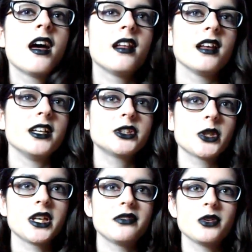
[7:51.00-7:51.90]
like
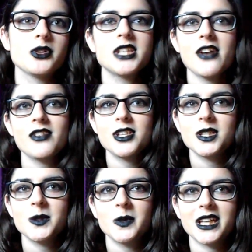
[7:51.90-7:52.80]
24
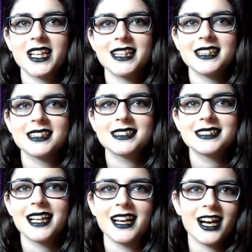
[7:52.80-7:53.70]
7
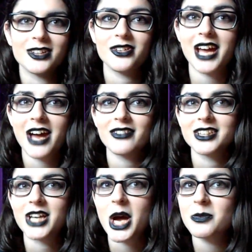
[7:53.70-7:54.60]
because like I don't have the
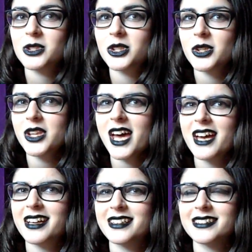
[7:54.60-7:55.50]
time to do
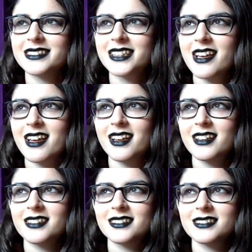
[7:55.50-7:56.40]
that and
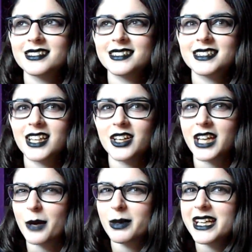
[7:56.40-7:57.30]
so
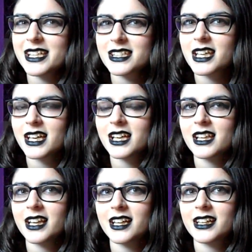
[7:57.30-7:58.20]
yeah please
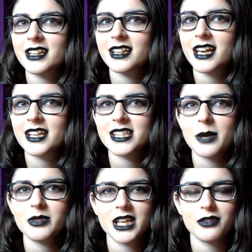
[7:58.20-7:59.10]
like
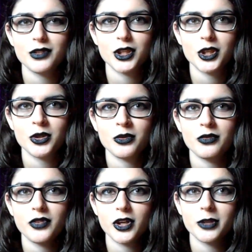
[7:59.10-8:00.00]
accept that if you
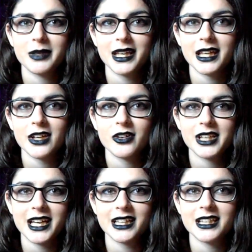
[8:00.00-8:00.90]
follow me
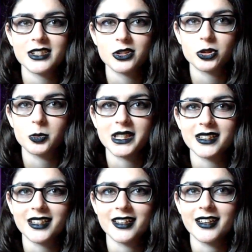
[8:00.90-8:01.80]
any social
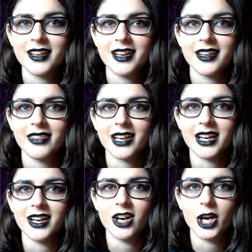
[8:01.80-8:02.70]
media
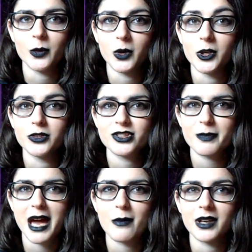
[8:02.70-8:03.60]
that I won't
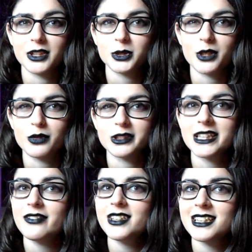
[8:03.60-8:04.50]
spam like 24
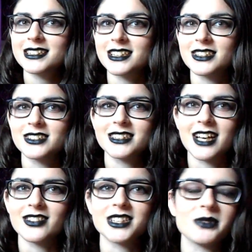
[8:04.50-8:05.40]
7 as I don't
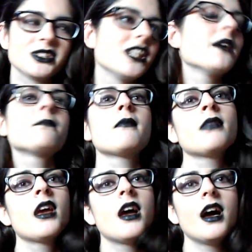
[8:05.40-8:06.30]
have the time to do that
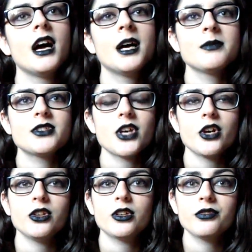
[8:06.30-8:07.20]
um, so
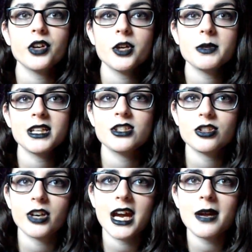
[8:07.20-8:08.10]
you can follow me on
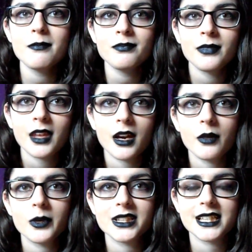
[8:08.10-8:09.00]
Instagram
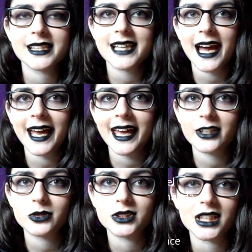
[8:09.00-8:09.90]
which is at
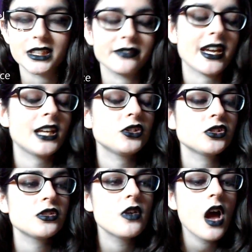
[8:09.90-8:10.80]
X Alternative
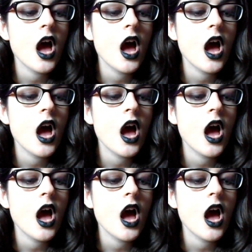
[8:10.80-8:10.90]
Angel.